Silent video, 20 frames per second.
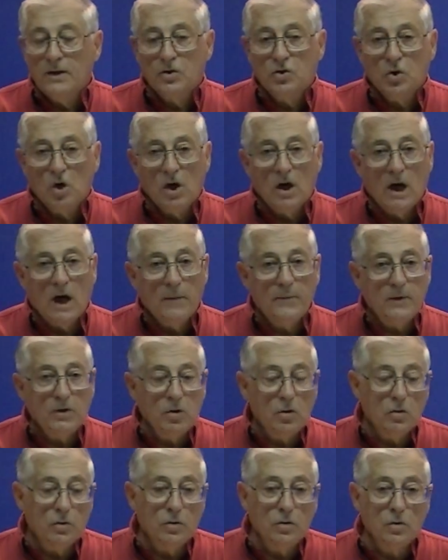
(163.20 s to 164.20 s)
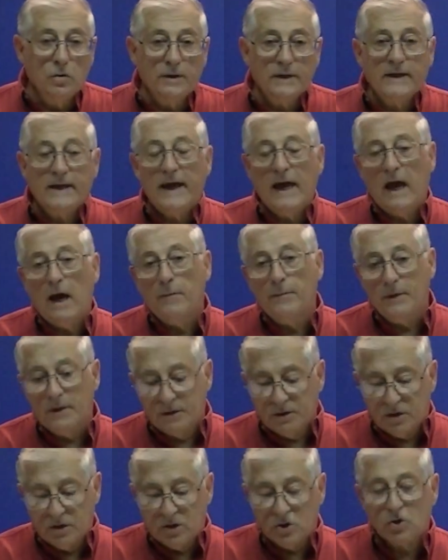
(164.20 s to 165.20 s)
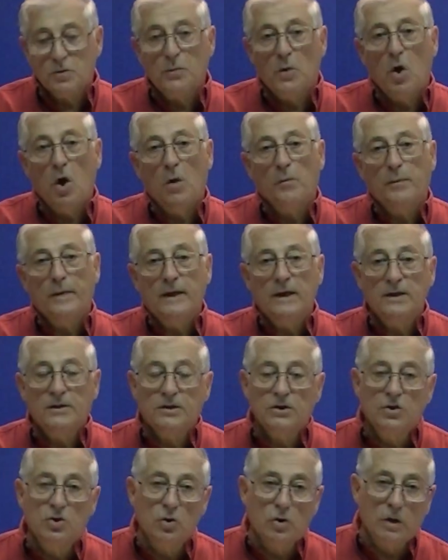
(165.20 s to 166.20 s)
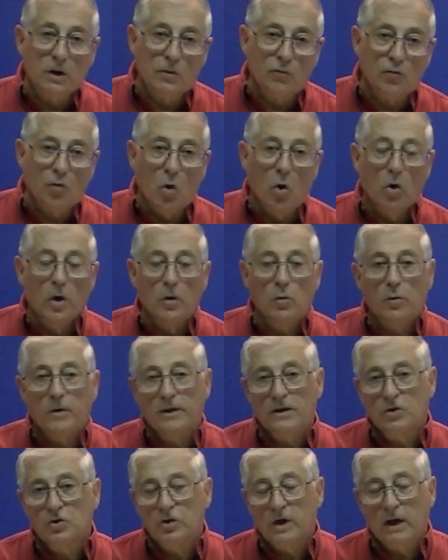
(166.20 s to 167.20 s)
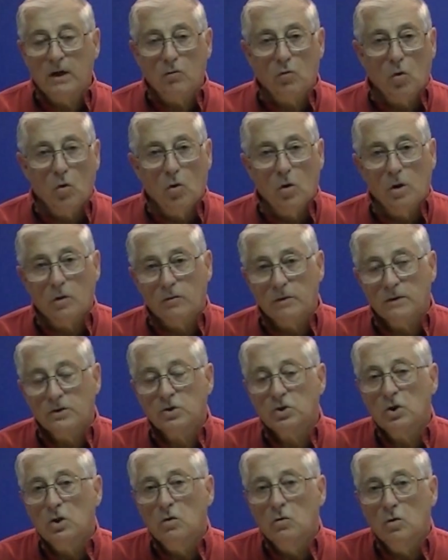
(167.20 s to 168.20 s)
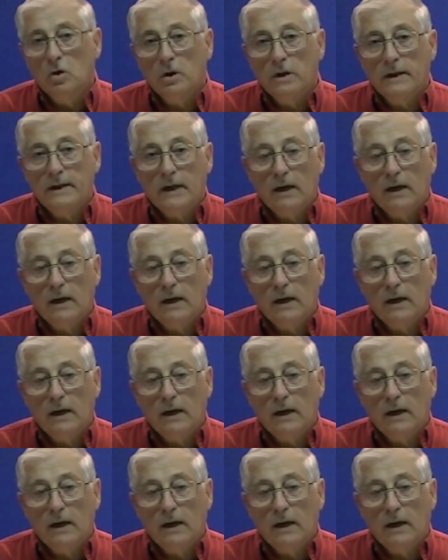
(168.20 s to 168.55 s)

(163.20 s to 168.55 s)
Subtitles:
a job and you're doing cabinets, so they're small pieces, you can roll it with a J-roller and so on.